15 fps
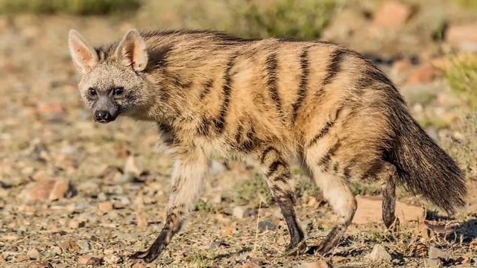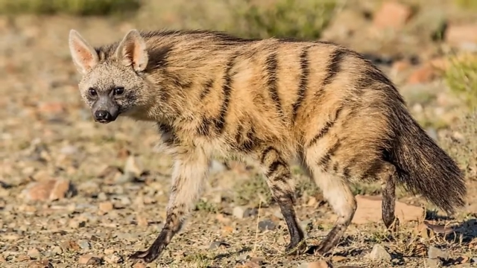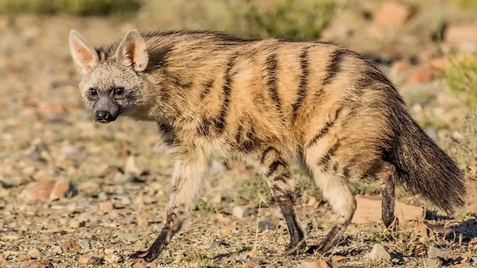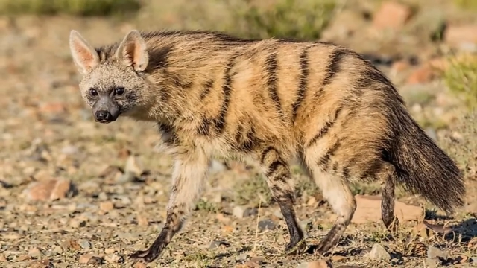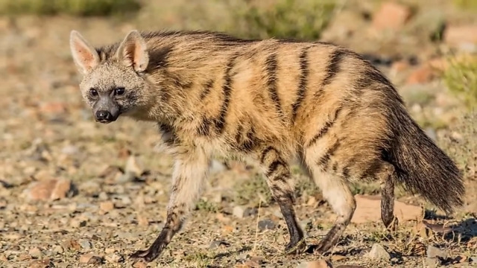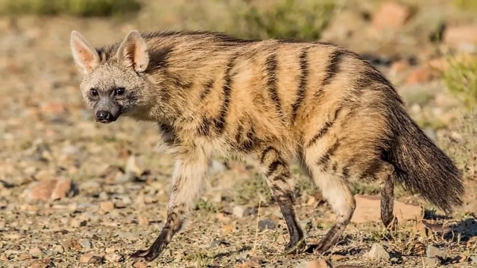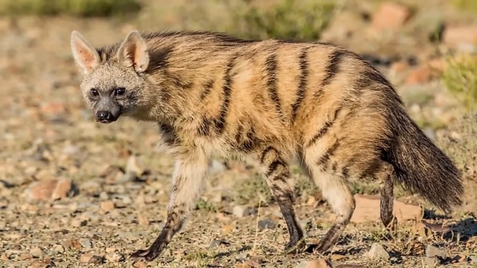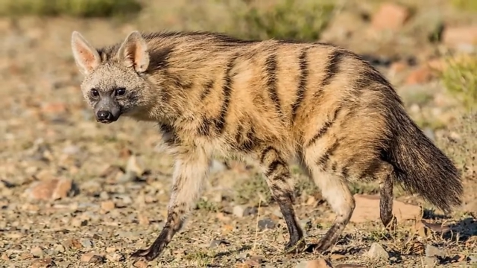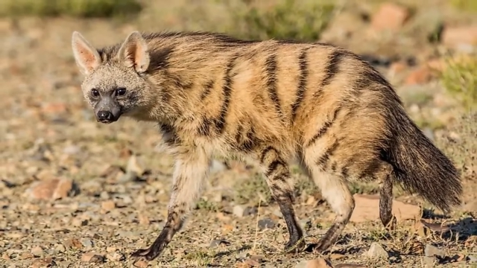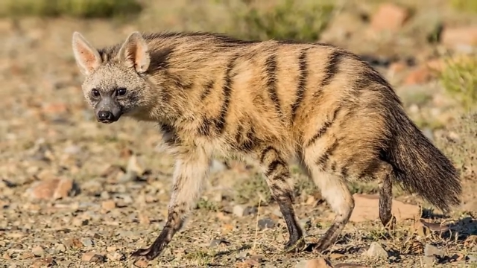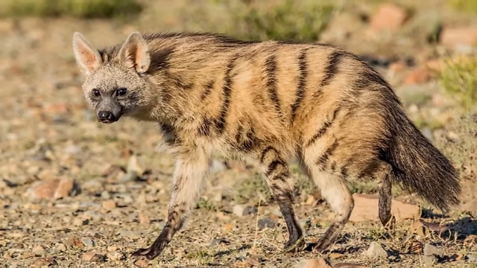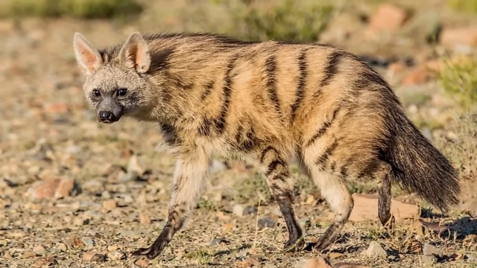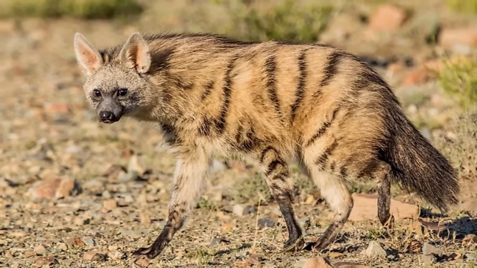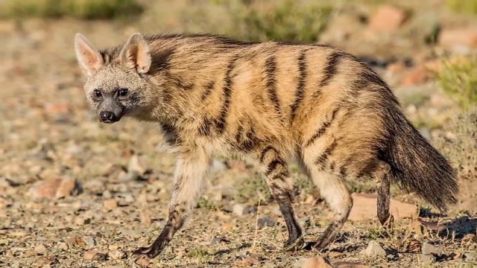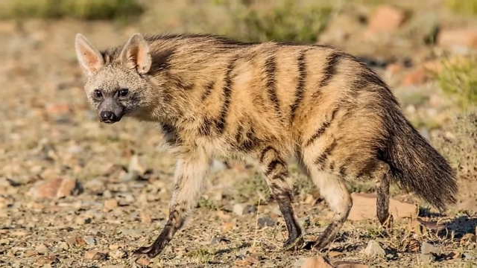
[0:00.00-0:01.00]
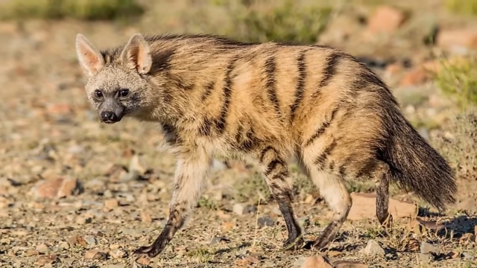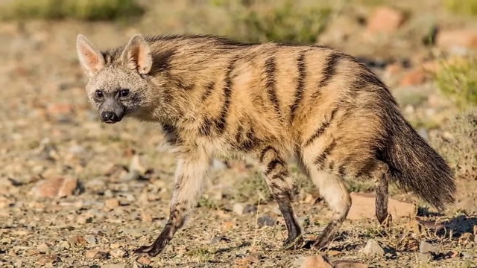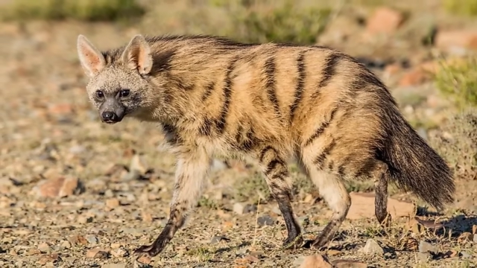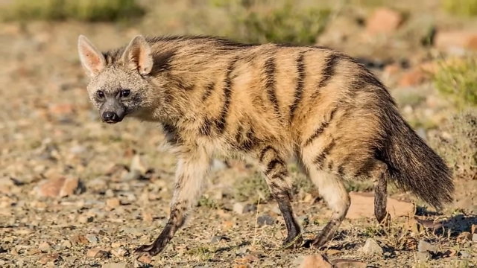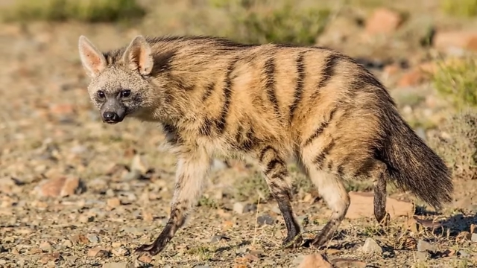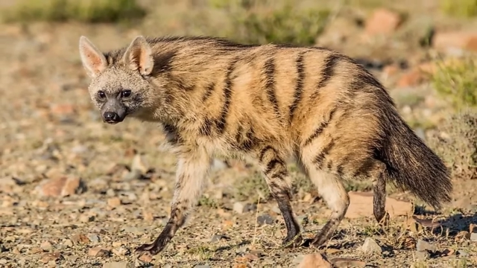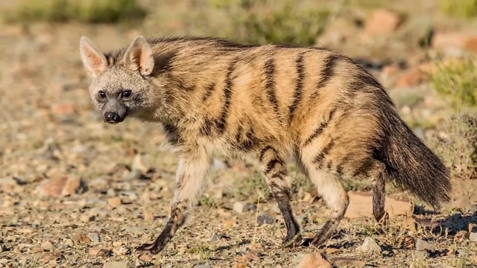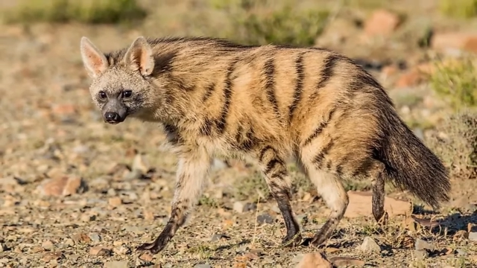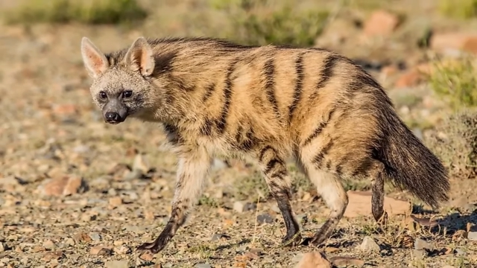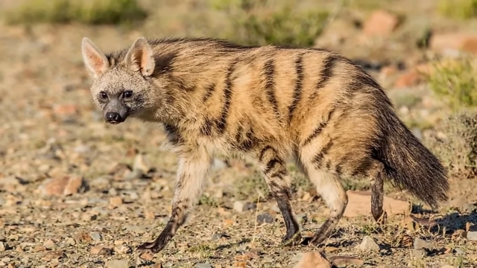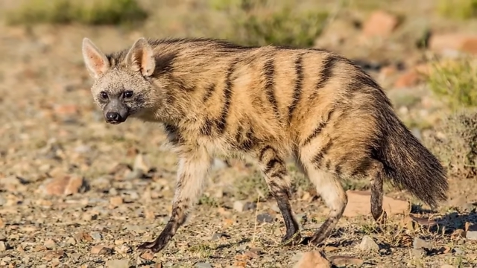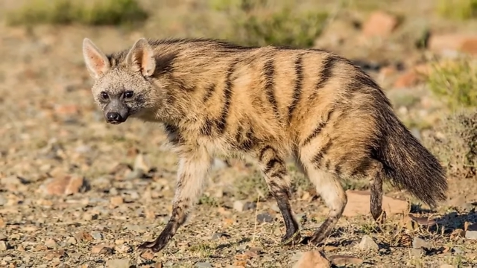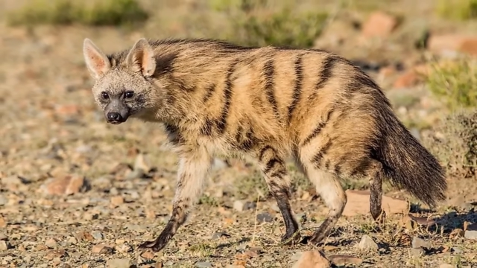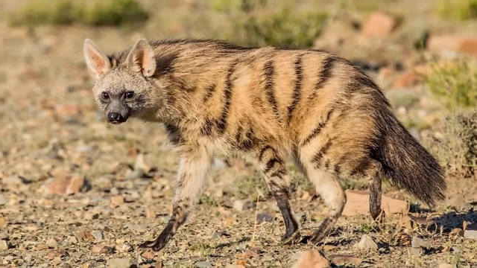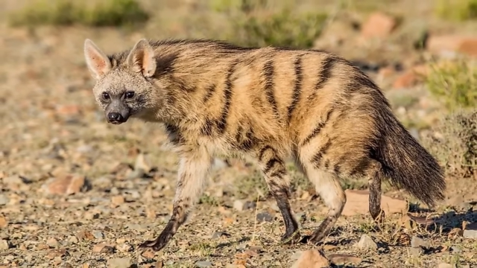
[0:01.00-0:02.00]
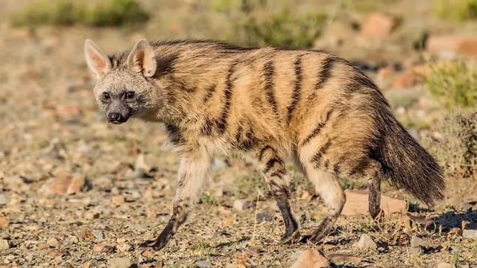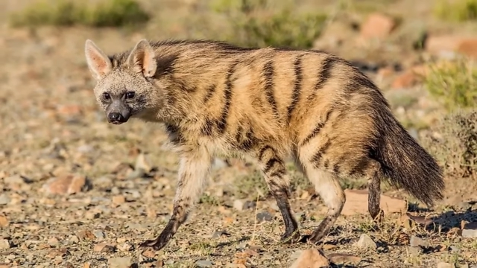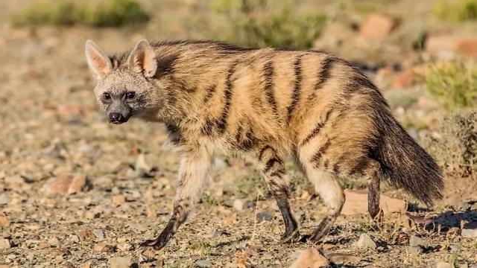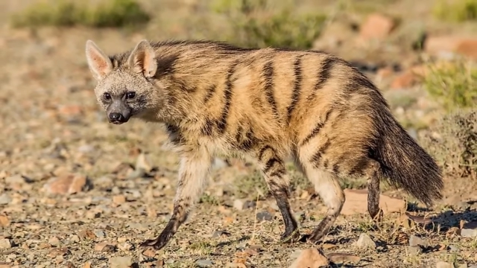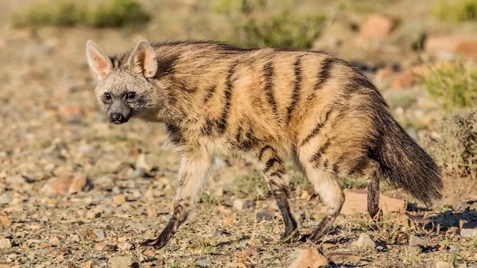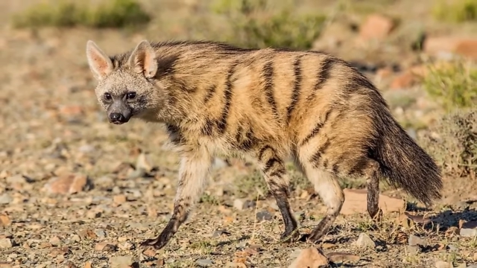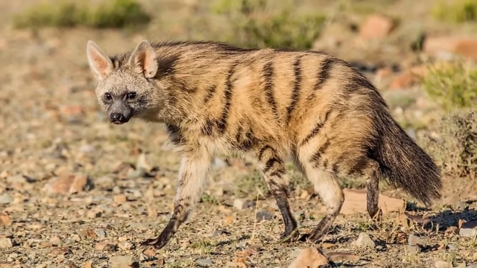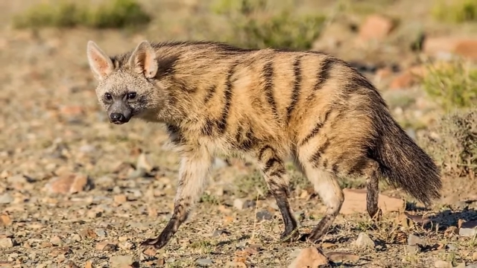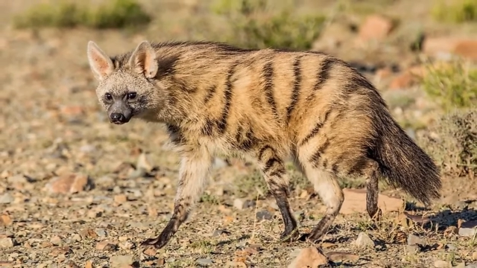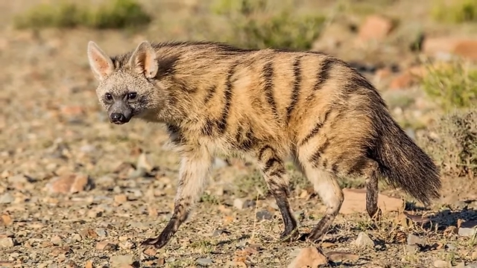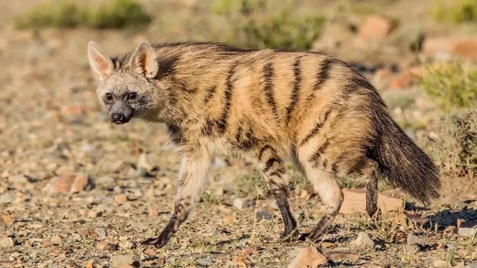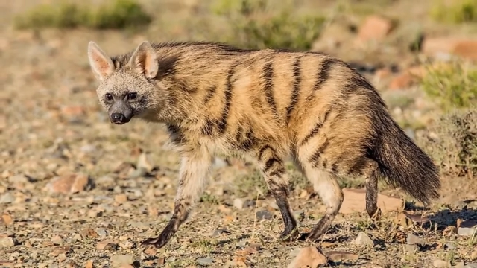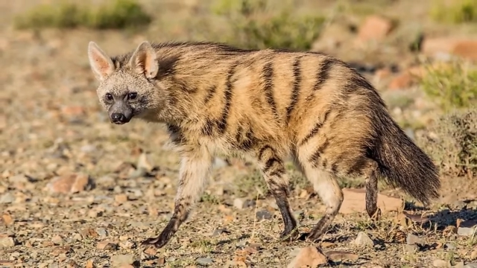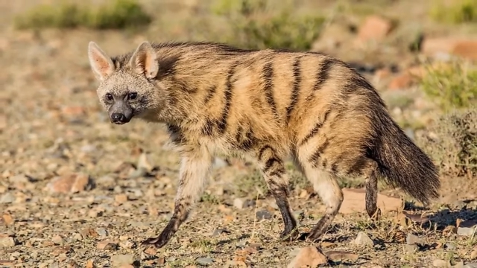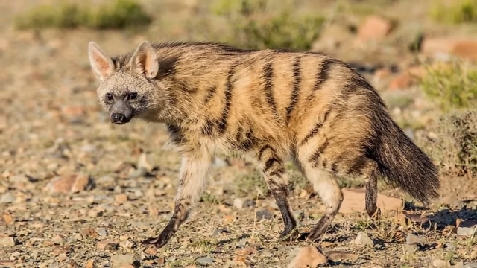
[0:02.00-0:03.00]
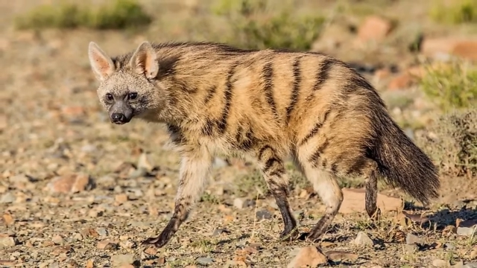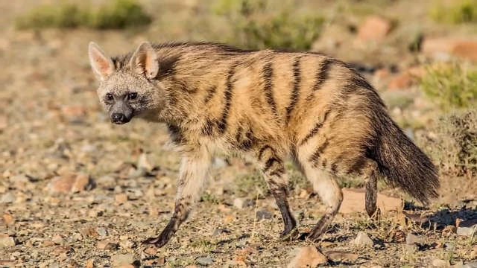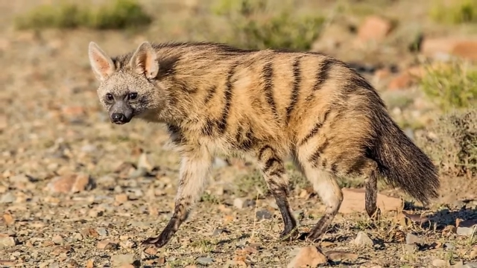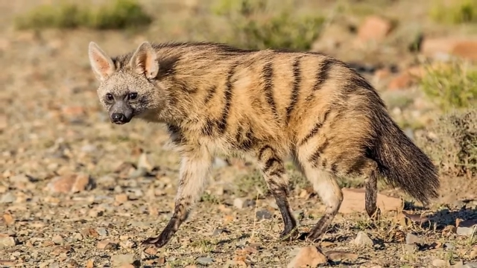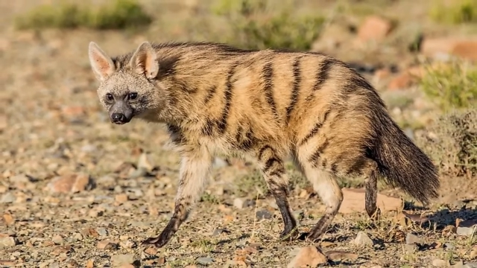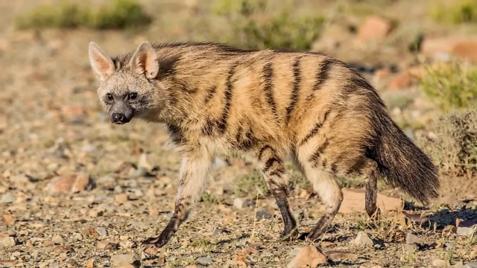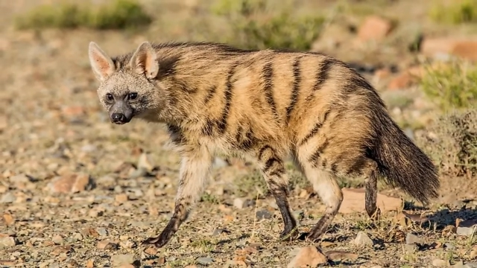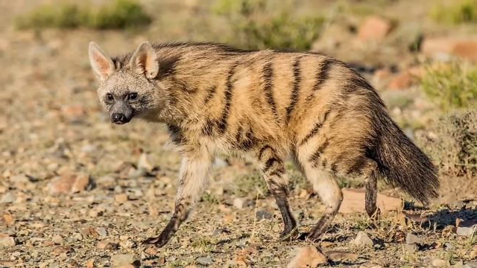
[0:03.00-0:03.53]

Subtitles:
[unreadable: no face in view]